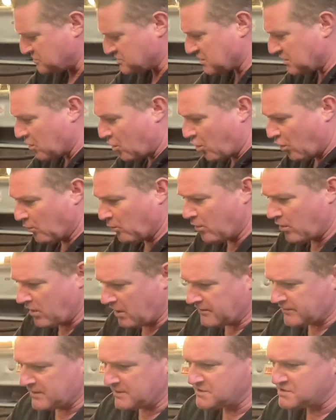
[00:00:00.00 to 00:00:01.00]
going to hotwire
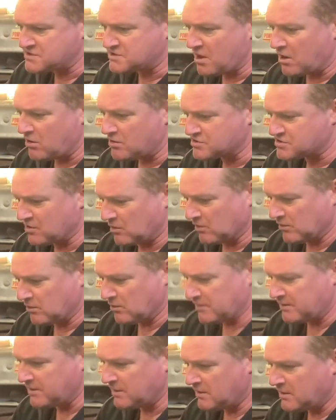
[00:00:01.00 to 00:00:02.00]
the starter solenoid,